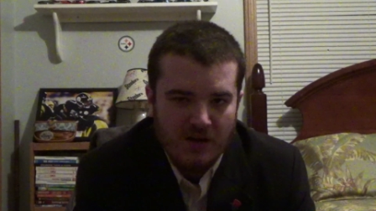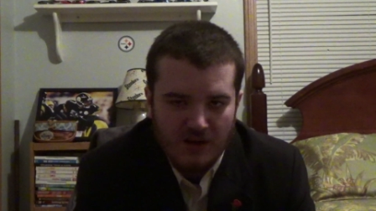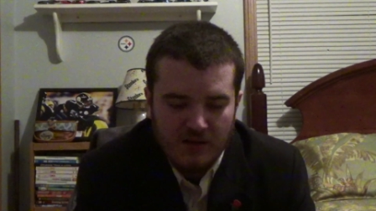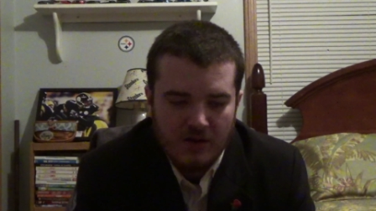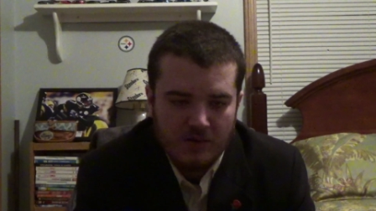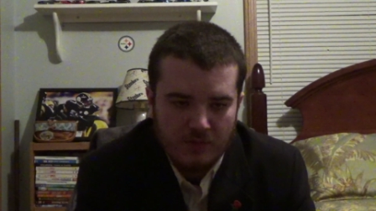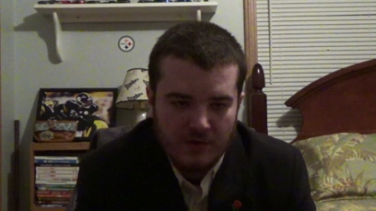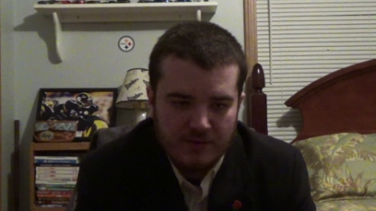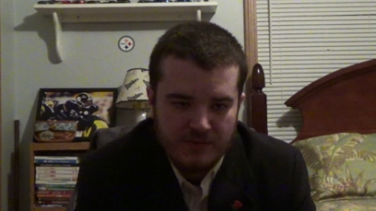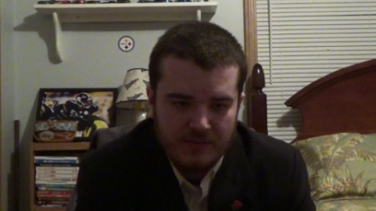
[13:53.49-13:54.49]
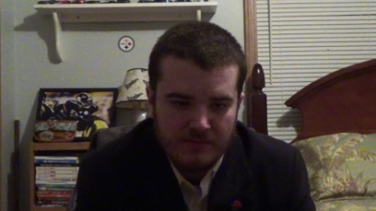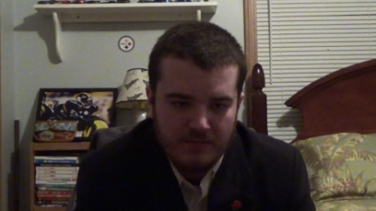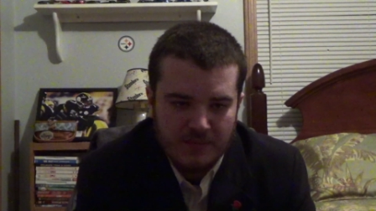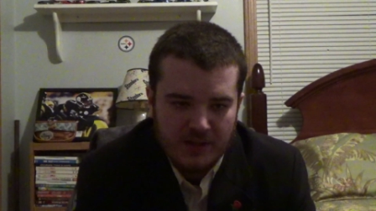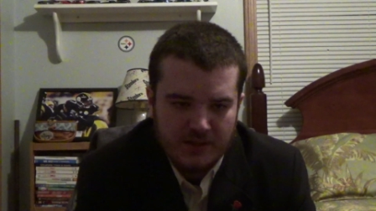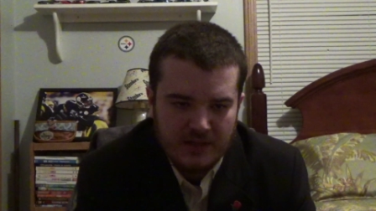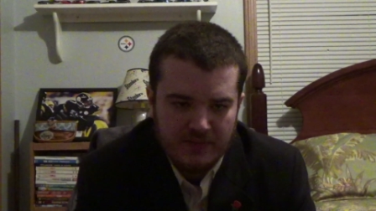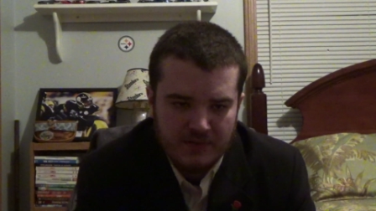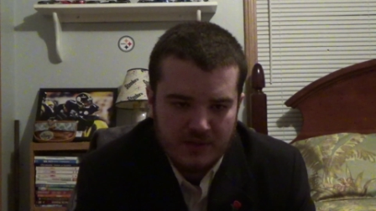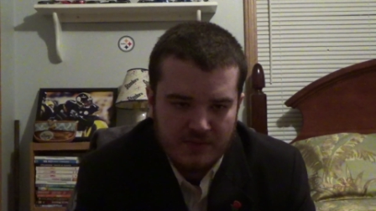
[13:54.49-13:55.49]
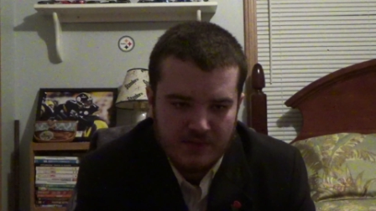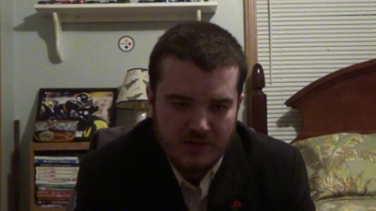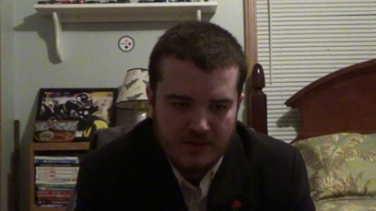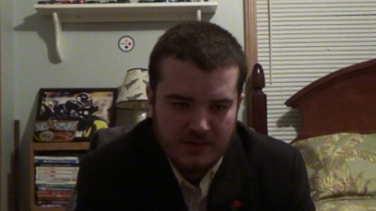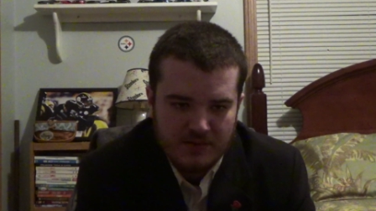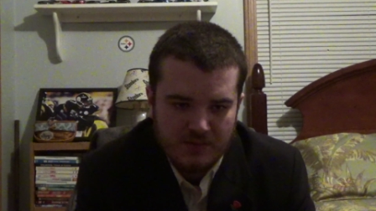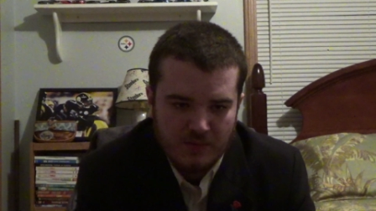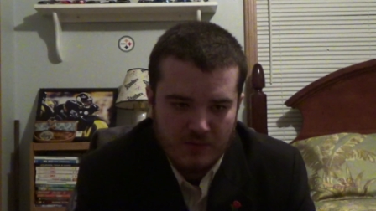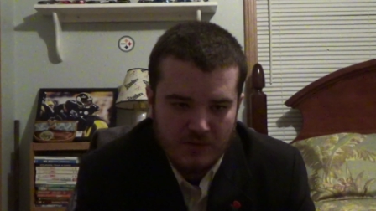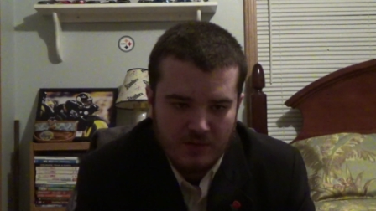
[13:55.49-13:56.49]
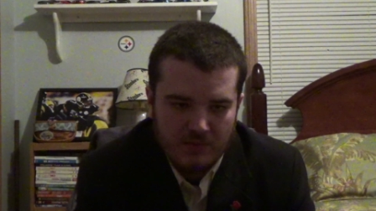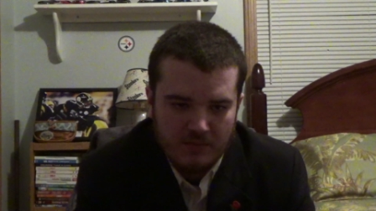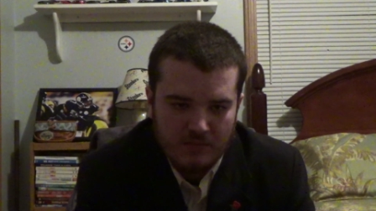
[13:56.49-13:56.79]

along with me, Denver Levi, since we're